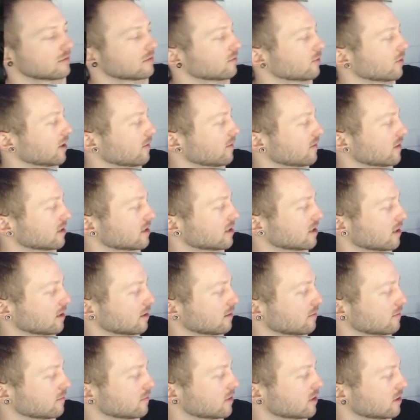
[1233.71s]
we have the
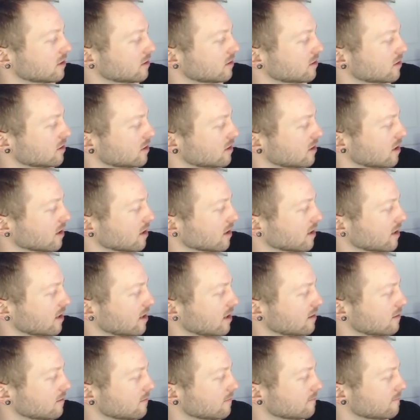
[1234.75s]
time to just knock it
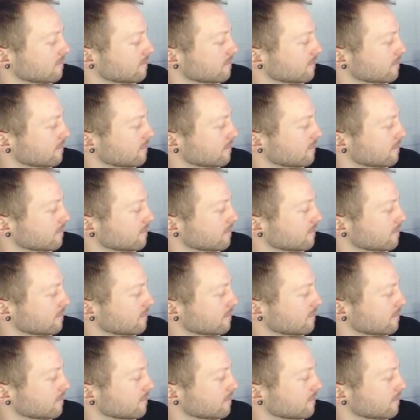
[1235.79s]
out.